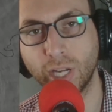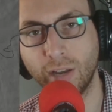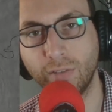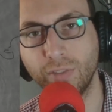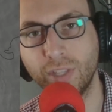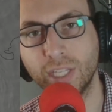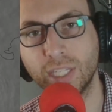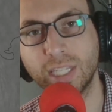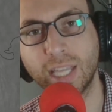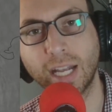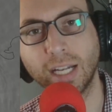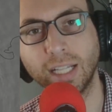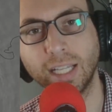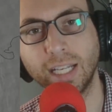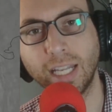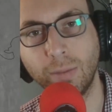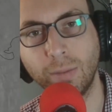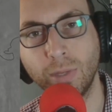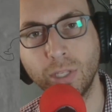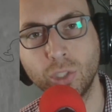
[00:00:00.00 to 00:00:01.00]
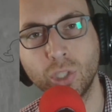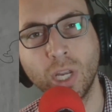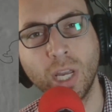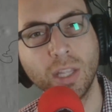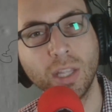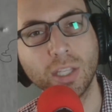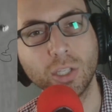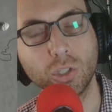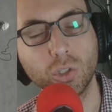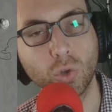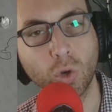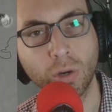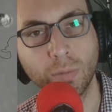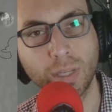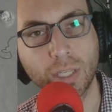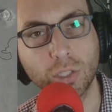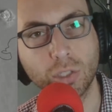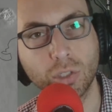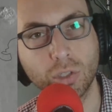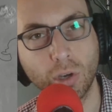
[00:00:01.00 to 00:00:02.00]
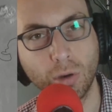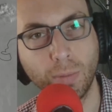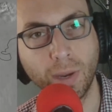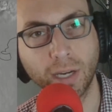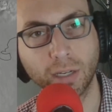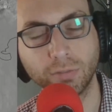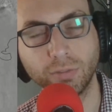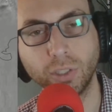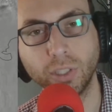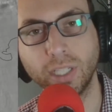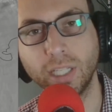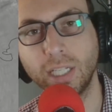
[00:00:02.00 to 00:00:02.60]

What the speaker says: of this satellite image, the storm is so powerful,